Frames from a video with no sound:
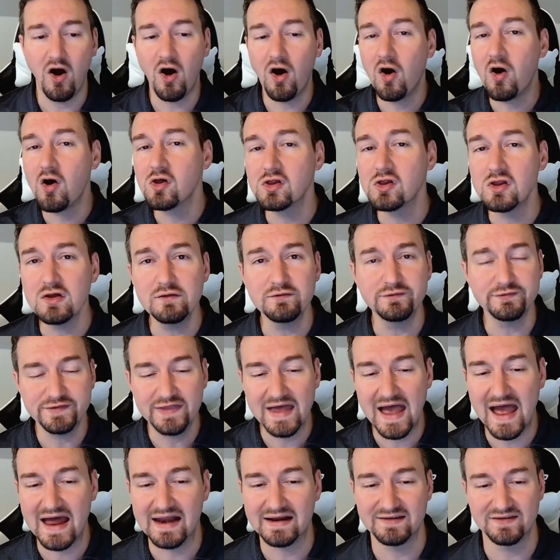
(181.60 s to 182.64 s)
All
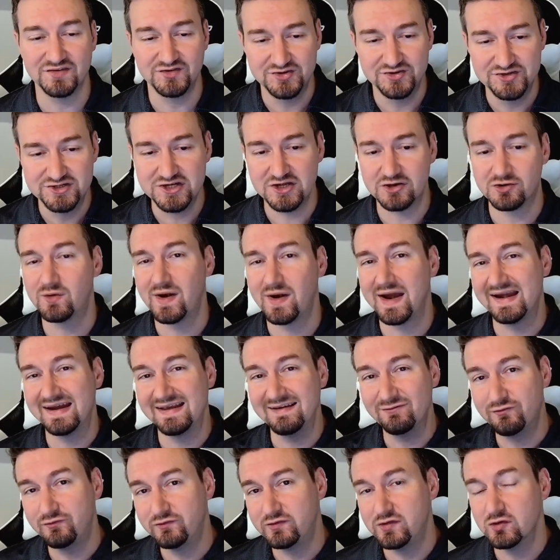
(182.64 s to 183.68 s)
of that is
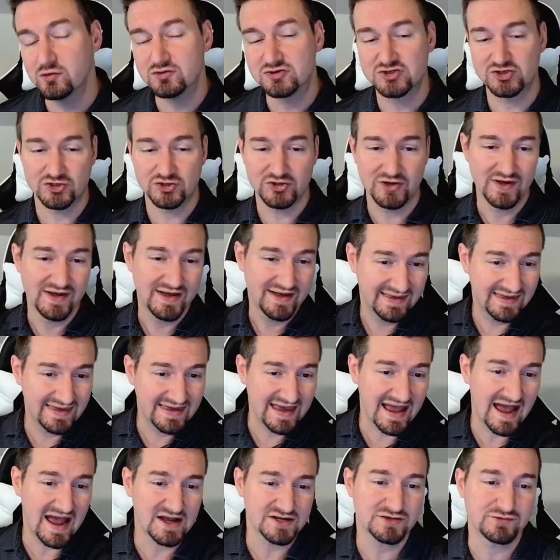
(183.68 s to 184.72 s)
generating future
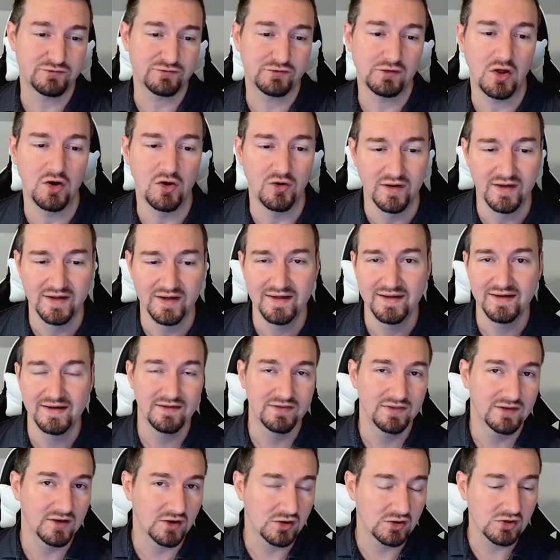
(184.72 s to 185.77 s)
cash flow.
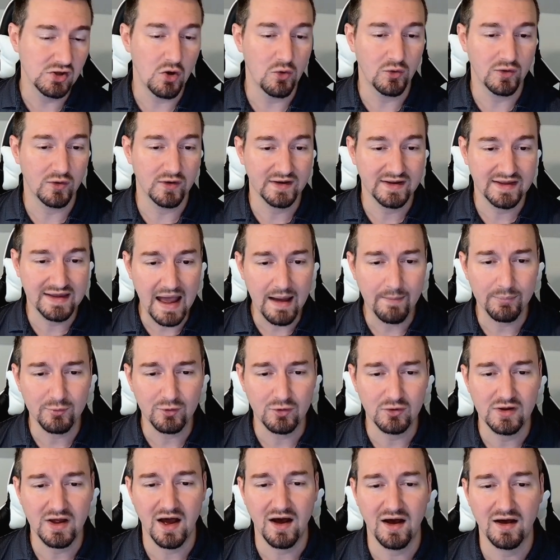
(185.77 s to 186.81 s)
Their lower
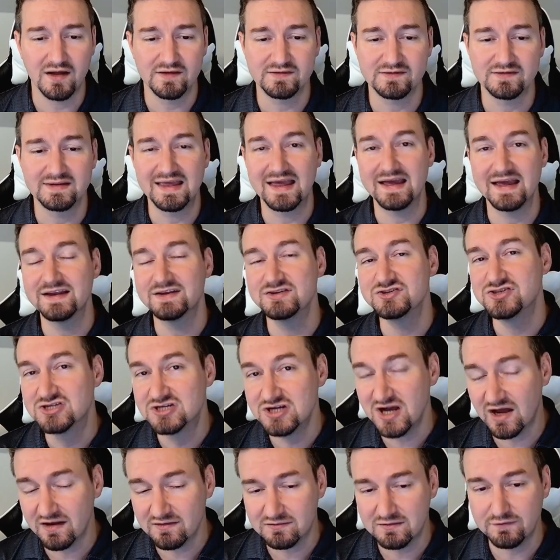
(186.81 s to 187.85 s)
capital costs can
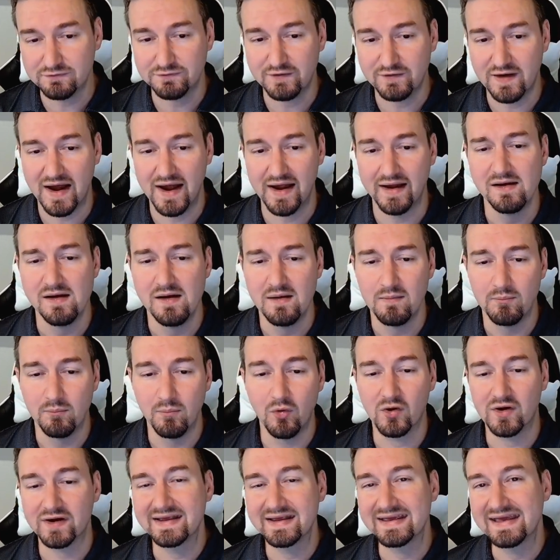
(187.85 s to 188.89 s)
justify
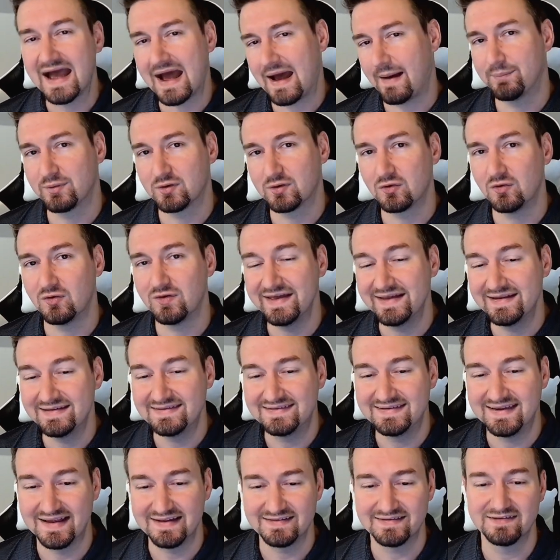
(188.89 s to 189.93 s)
more capital
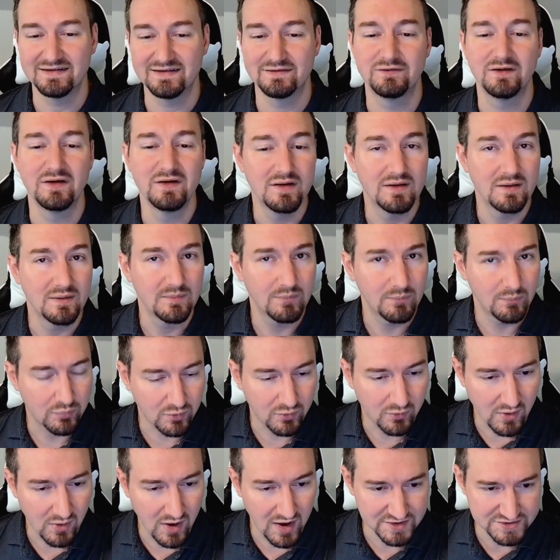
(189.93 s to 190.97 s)
intensive
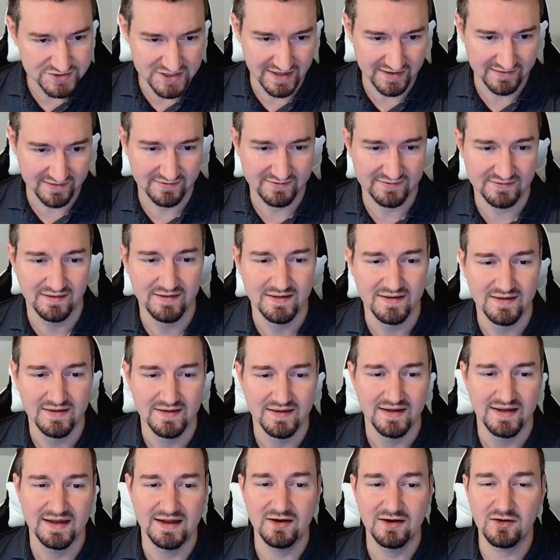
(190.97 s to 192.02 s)
projects.
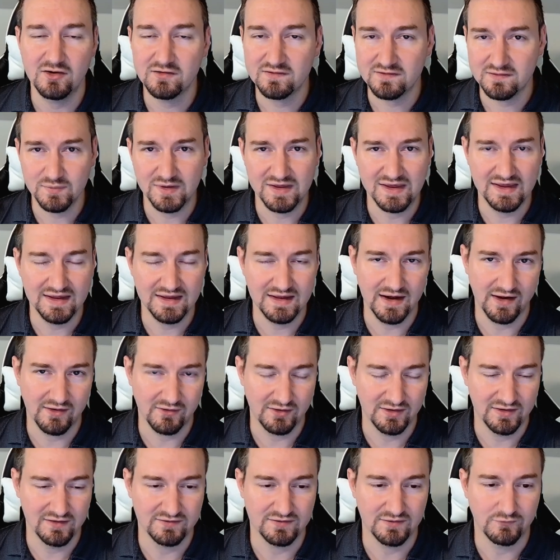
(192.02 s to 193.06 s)
Here are some key
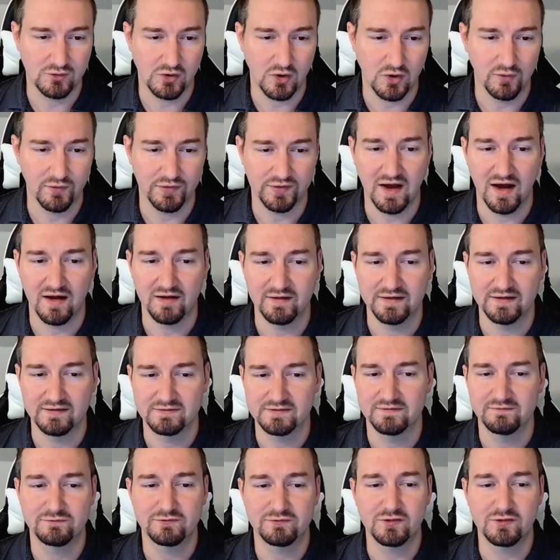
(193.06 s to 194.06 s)
areas of growth, guys.